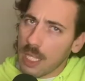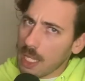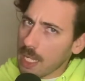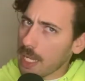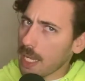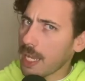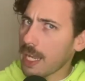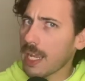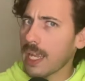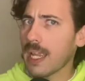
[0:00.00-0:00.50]

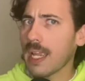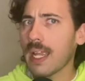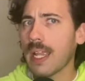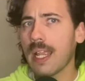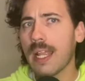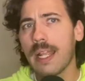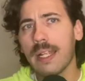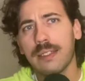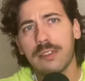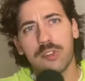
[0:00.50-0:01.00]

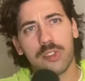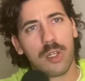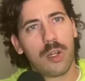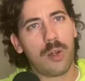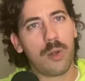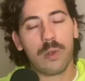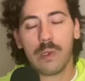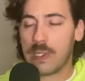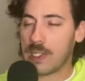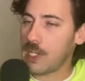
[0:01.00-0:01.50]
And
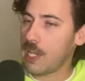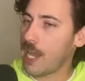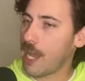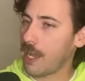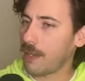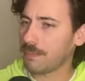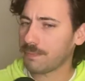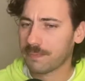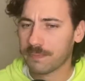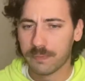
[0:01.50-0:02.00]
so,
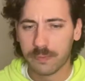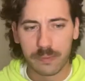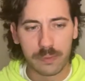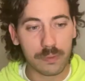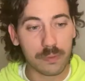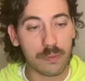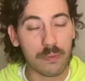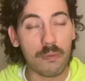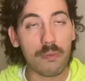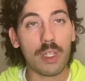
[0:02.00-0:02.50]
yeah,
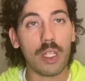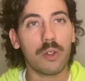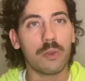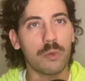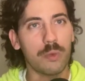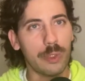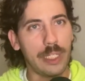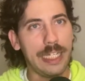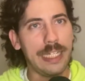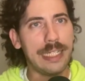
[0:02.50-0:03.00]

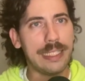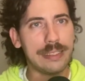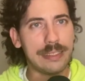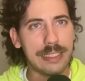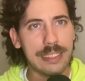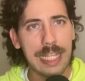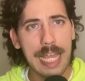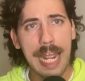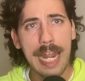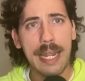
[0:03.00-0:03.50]
read
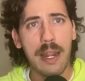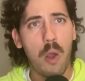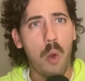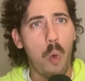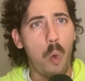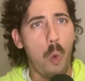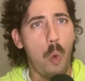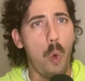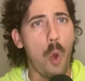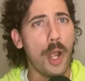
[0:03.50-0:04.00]
into that
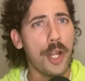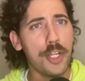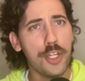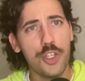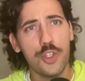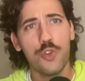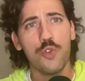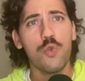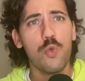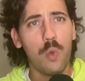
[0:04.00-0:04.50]
what
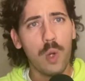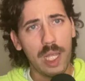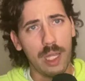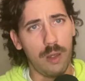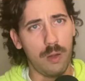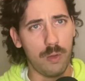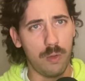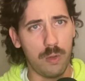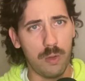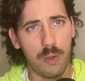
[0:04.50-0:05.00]
you
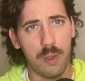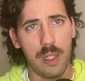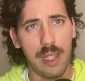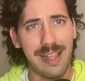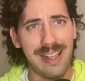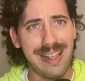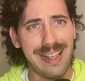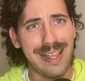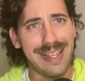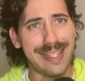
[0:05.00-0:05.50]
will,
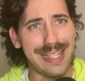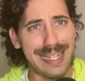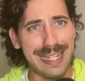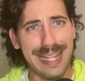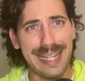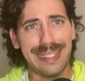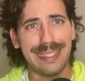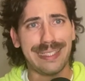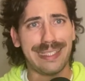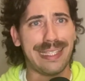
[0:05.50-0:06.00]

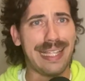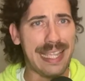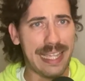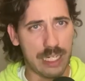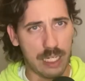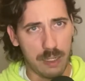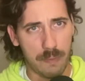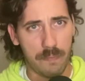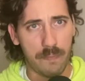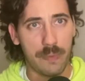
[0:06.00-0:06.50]
that
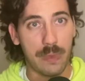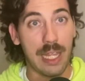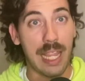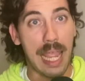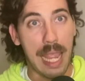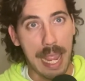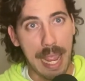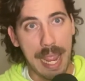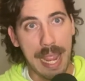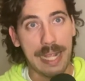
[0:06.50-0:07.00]
Atlanta
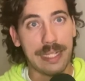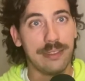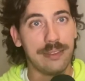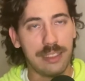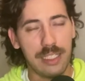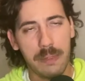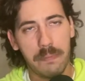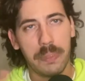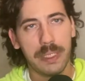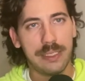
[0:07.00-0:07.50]
has
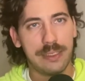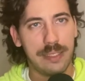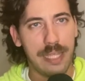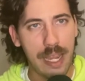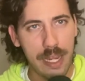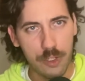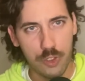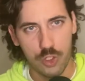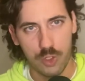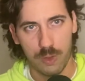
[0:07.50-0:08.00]
the
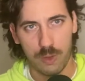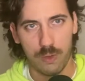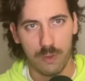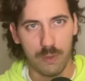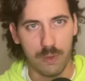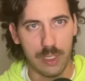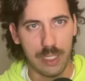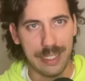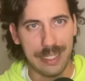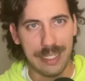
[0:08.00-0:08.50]
potential,
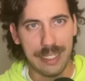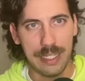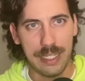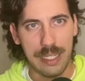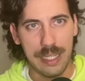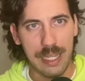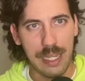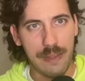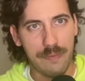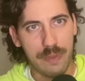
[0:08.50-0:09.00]

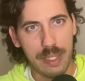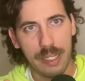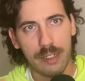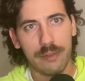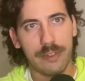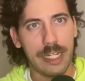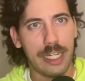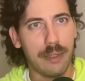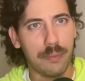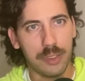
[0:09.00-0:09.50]
if they
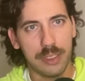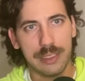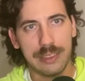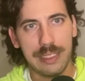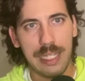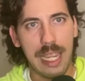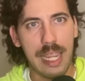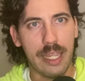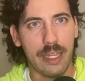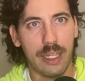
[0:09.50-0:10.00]
are able to
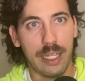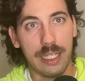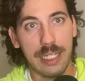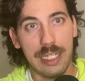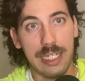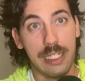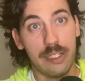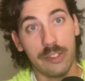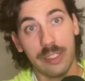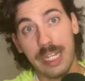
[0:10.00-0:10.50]
take
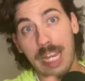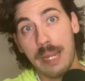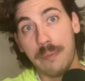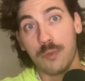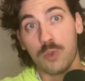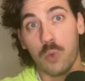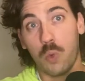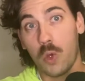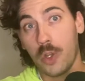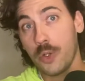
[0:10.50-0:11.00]
either
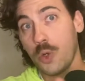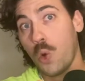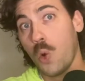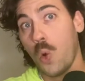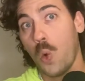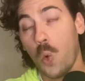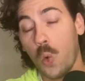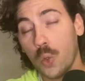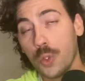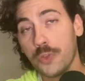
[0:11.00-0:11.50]
games 1
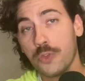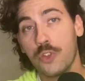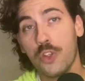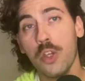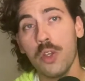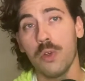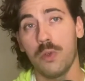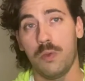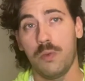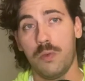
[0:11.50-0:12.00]
or
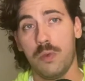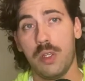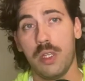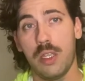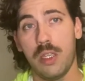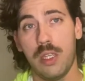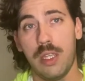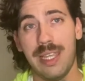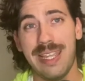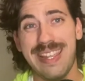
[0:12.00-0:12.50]
2,
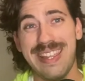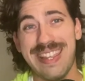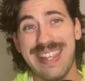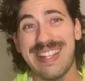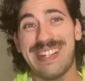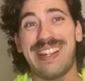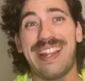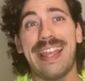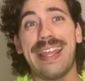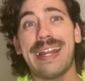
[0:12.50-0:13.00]

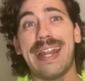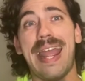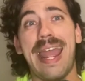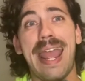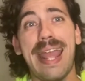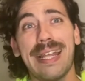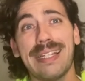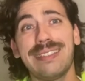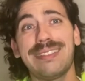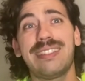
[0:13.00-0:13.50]
Atlanta
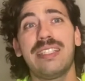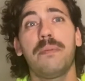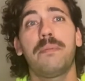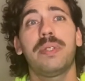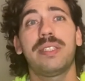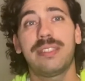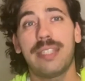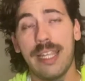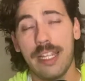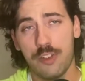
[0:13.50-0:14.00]
has the
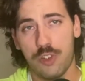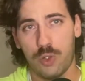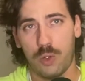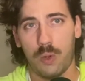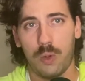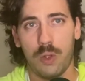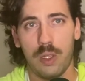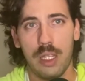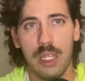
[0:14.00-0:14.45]
potential